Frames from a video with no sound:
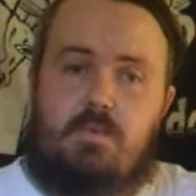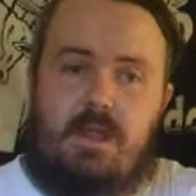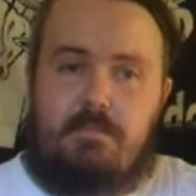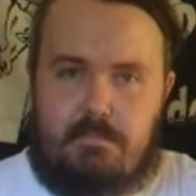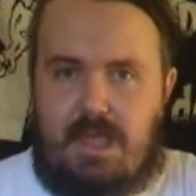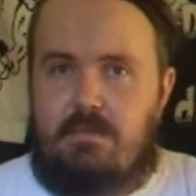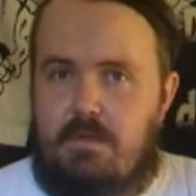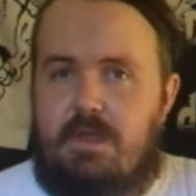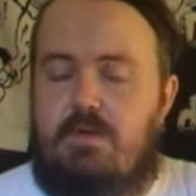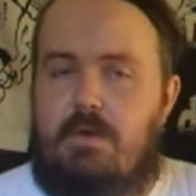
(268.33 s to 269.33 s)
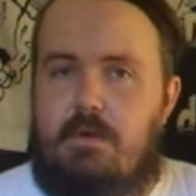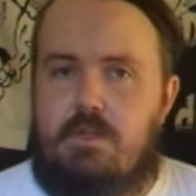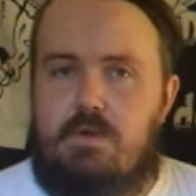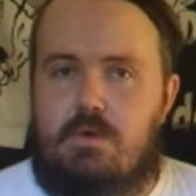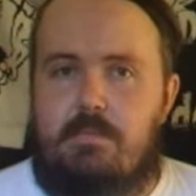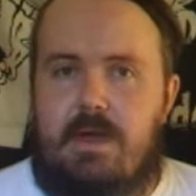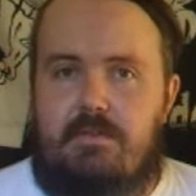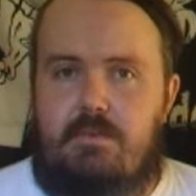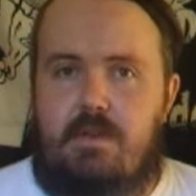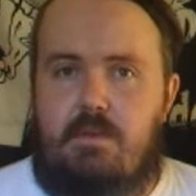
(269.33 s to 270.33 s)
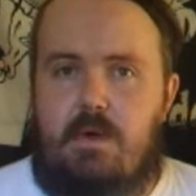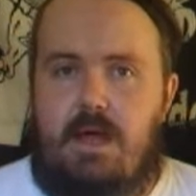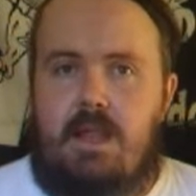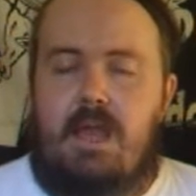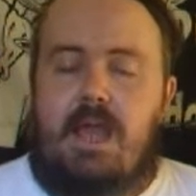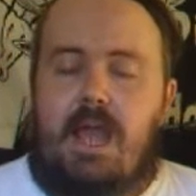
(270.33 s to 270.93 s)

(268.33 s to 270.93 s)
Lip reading: One main record I want to talk about for a little while,